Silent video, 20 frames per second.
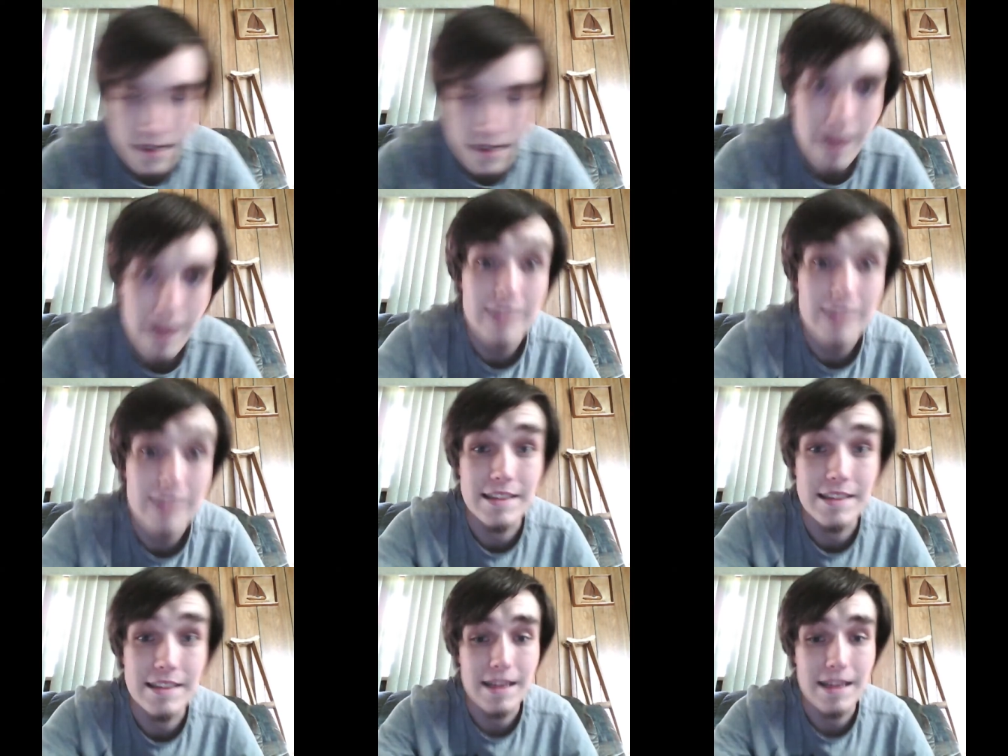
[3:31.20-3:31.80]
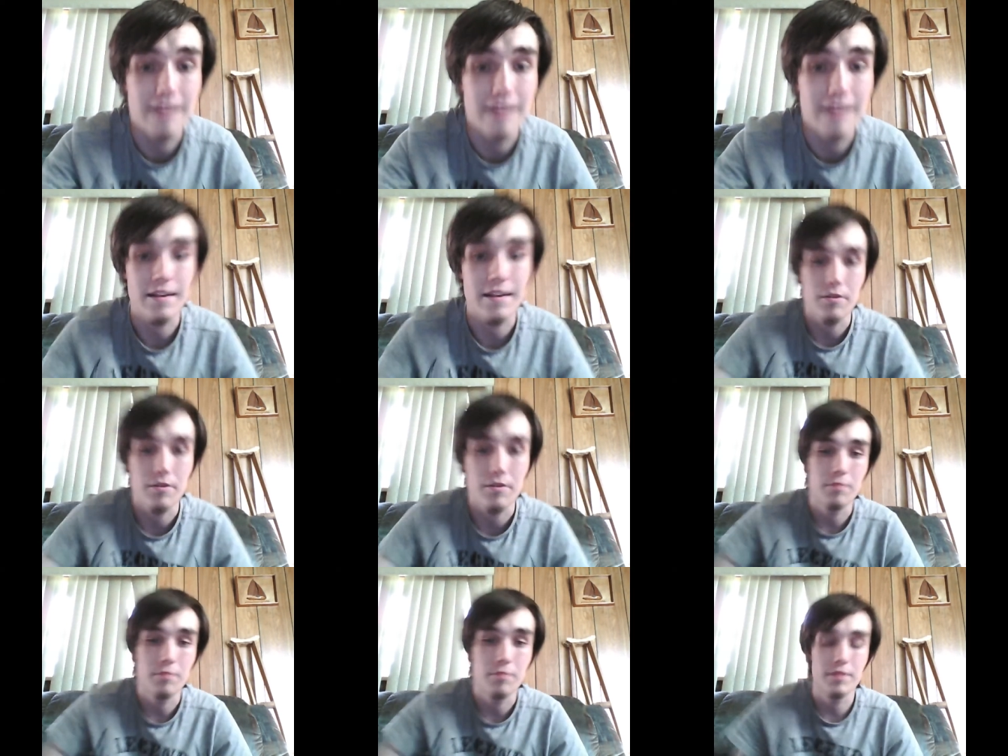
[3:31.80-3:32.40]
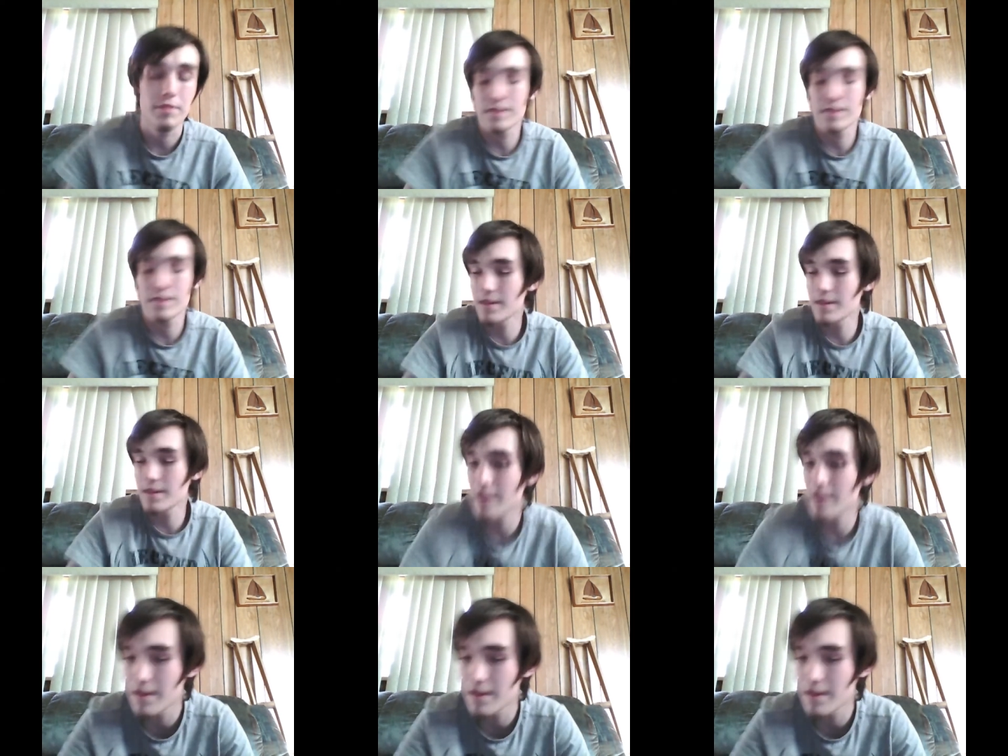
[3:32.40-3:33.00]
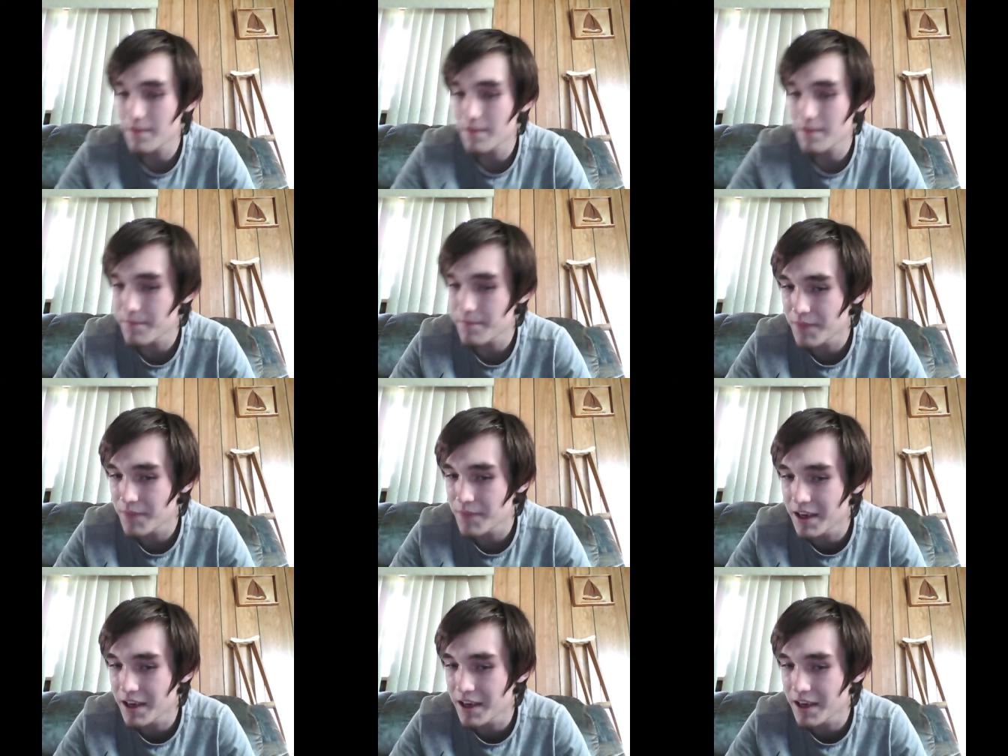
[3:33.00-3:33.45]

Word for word: It's sad, I know. But, um,